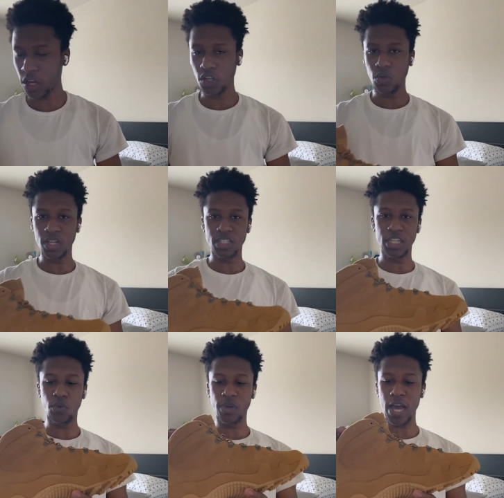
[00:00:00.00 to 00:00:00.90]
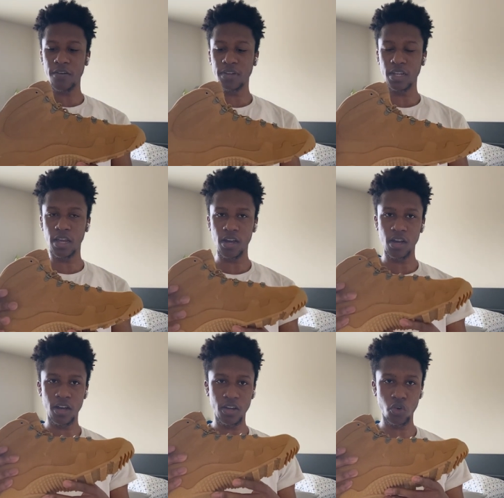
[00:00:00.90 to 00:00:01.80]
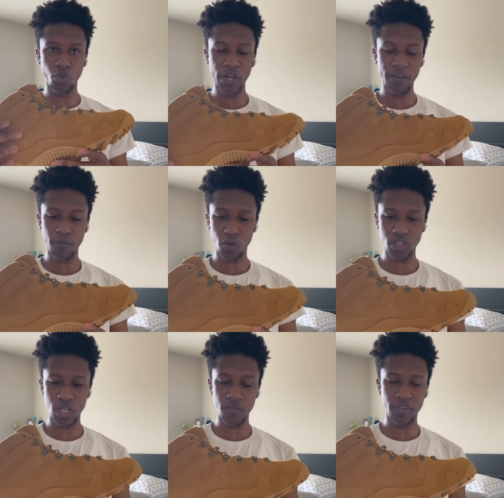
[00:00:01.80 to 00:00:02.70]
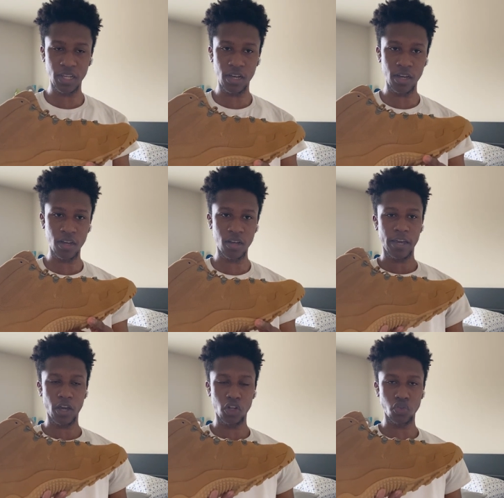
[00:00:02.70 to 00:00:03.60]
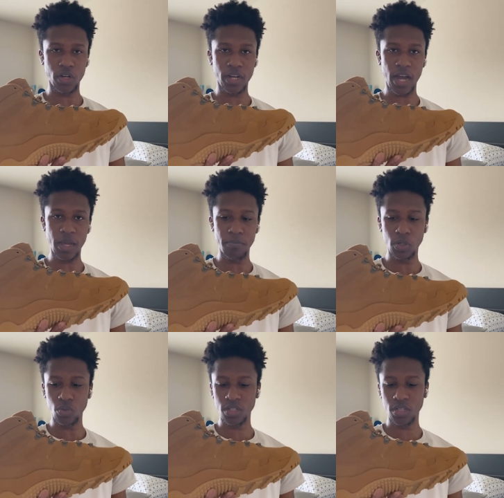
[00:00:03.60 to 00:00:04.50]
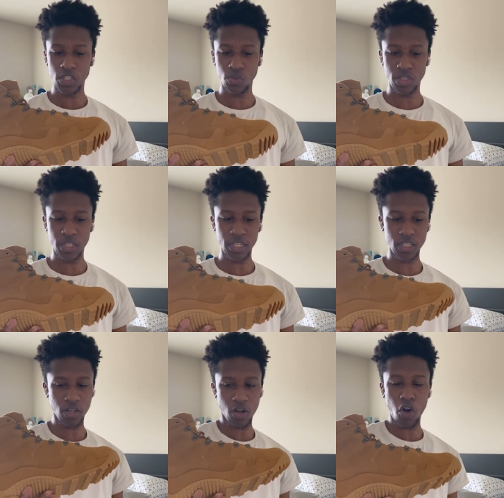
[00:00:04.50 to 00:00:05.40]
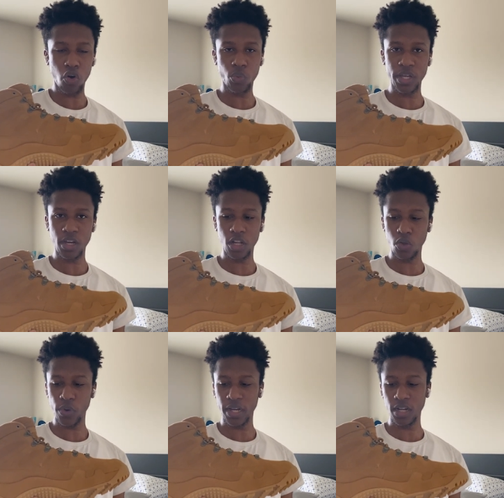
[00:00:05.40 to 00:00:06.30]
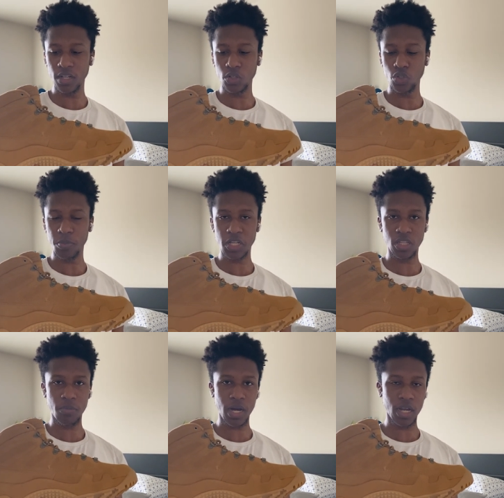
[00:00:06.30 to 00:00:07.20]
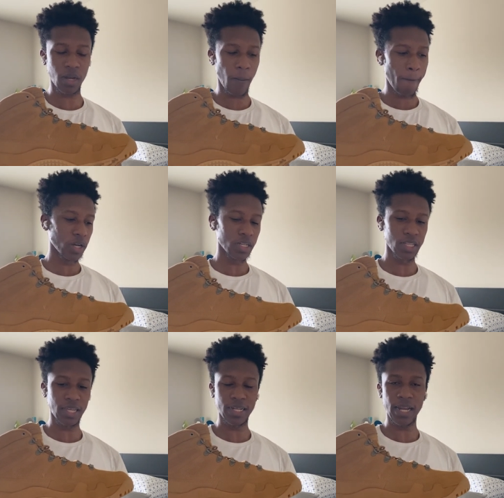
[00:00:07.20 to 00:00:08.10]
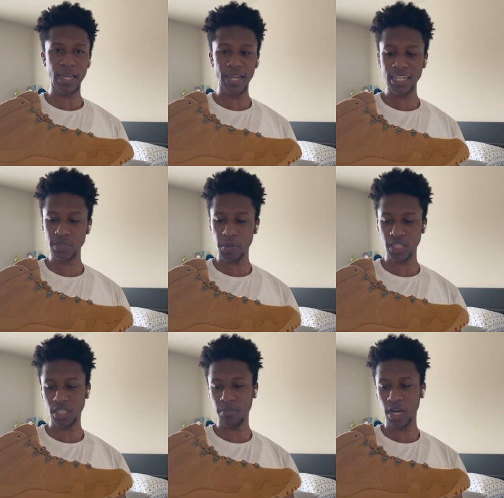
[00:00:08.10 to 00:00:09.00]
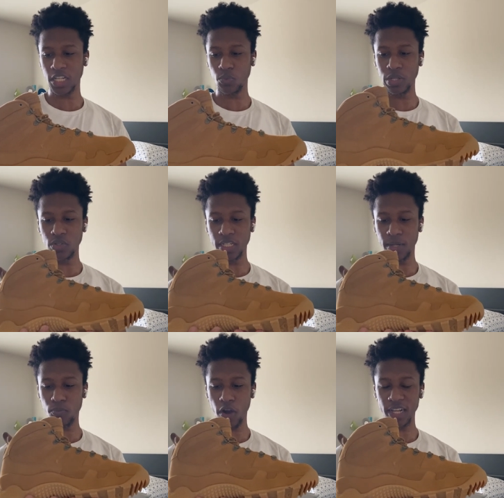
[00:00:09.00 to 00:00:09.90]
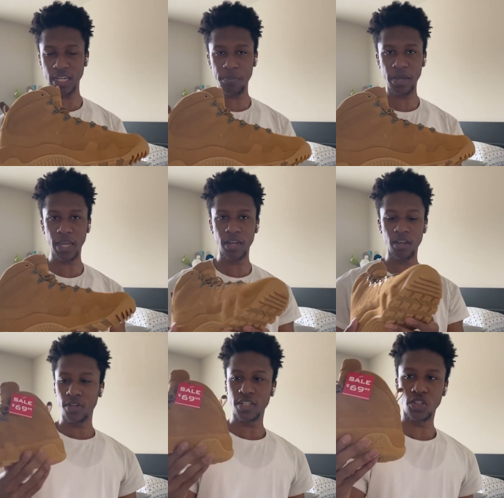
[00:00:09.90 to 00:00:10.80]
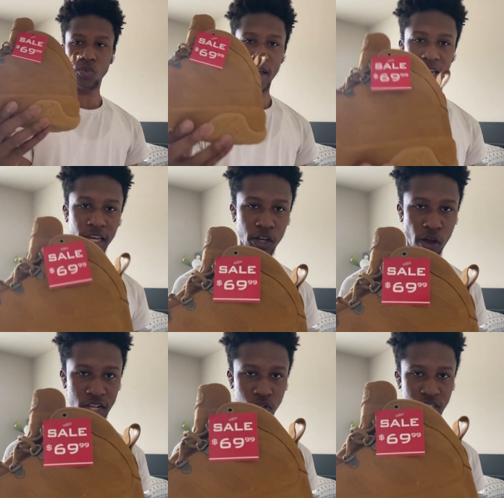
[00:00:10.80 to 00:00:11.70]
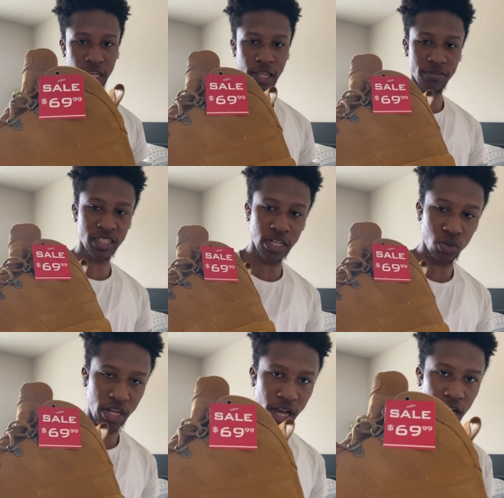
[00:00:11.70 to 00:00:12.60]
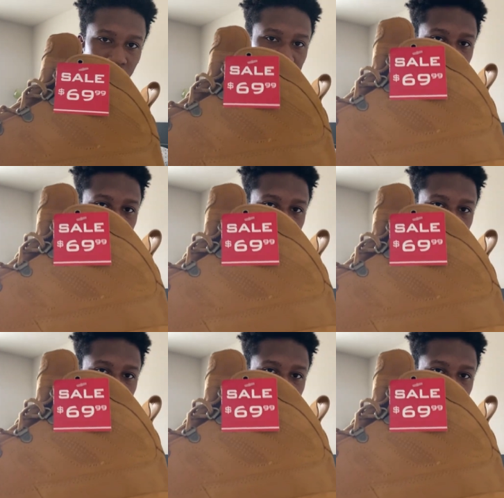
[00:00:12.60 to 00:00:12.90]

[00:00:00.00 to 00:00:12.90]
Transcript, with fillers: here you can see we have the uh, the wheat version of the uh, Air Jordan nine boots. As you can see, it's just an all wheat colorway, nothing too special about it. But the thing that is special about it is when you see the price I paid, which is right here. As you can see, they left the sale tag on,